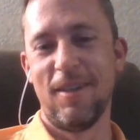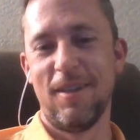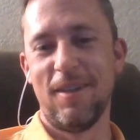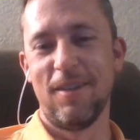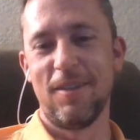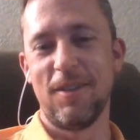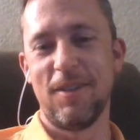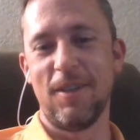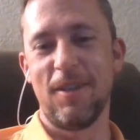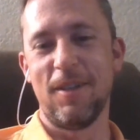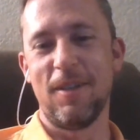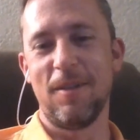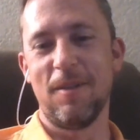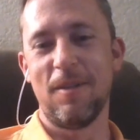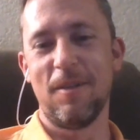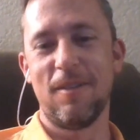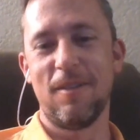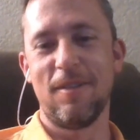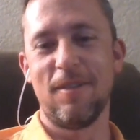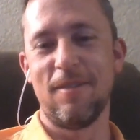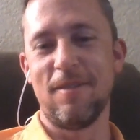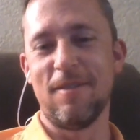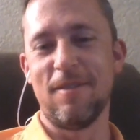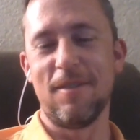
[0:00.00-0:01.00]
that
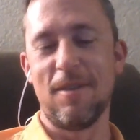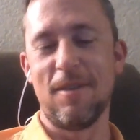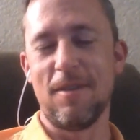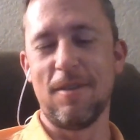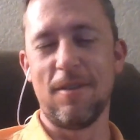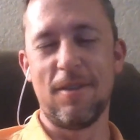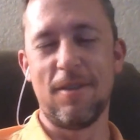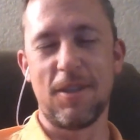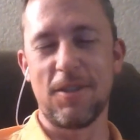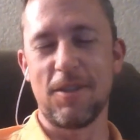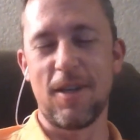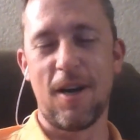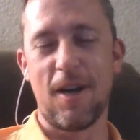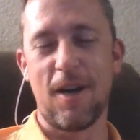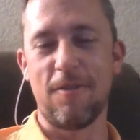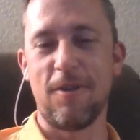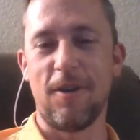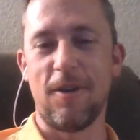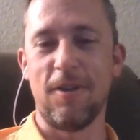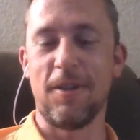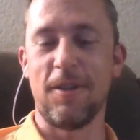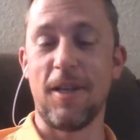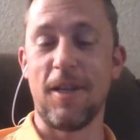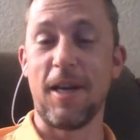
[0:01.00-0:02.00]
does not
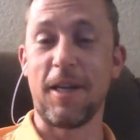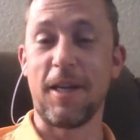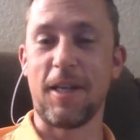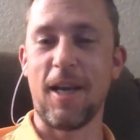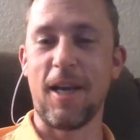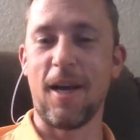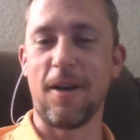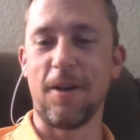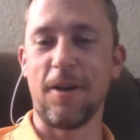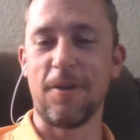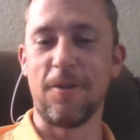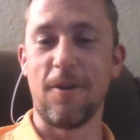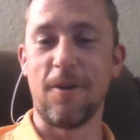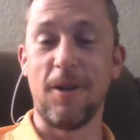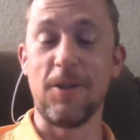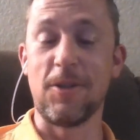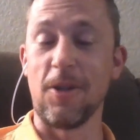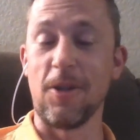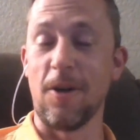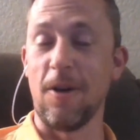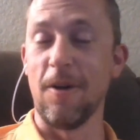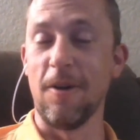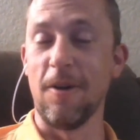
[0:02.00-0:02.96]
fall into that category. So